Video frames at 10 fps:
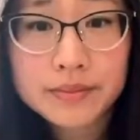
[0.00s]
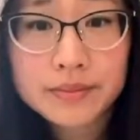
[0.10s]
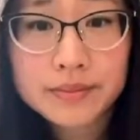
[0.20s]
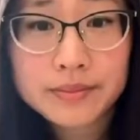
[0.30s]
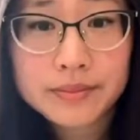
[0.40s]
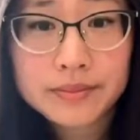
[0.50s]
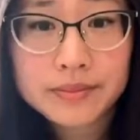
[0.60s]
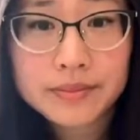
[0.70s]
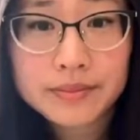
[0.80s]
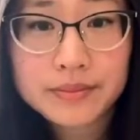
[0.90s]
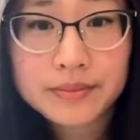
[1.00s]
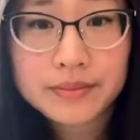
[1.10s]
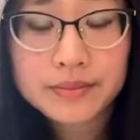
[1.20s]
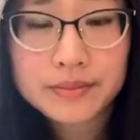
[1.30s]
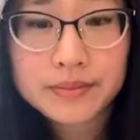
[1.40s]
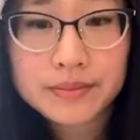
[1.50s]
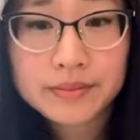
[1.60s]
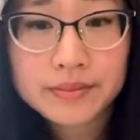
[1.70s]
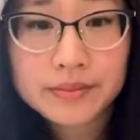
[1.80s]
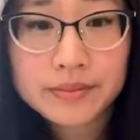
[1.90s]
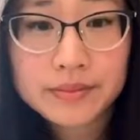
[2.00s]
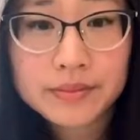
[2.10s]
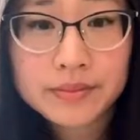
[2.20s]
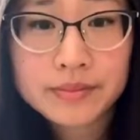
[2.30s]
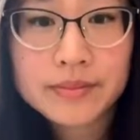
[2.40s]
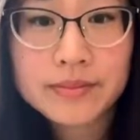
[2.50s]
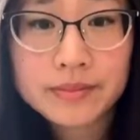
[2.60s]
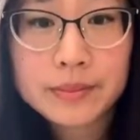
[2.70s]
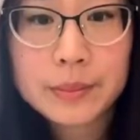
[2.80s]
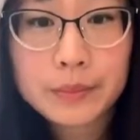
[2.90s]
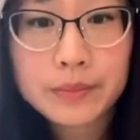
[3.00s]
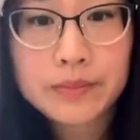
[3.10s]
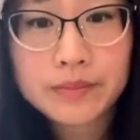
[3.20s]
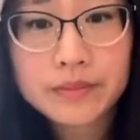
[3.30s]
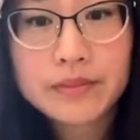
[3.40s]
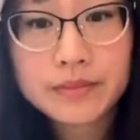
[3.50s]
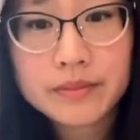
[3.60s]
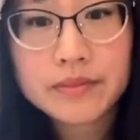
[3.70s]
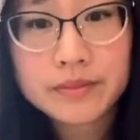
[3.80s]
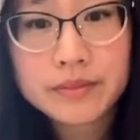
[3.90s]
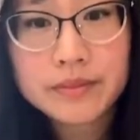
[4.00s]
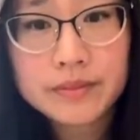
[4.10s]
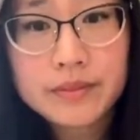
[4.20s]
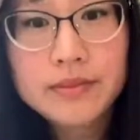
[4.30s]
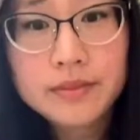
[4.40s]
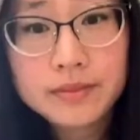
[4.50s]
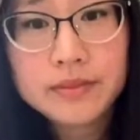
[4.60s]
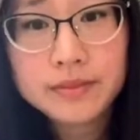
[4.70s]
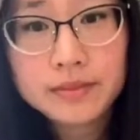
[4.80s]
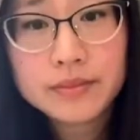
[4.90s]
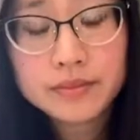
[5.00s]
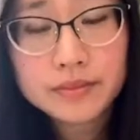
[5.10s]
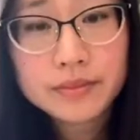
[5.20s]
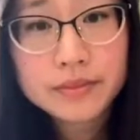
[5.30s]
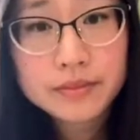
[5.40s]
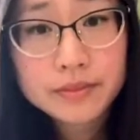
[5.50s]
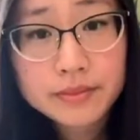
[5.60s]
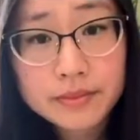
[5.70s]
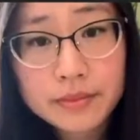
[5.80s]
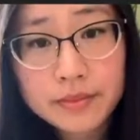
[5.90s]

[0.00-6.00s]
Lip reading: [no speech]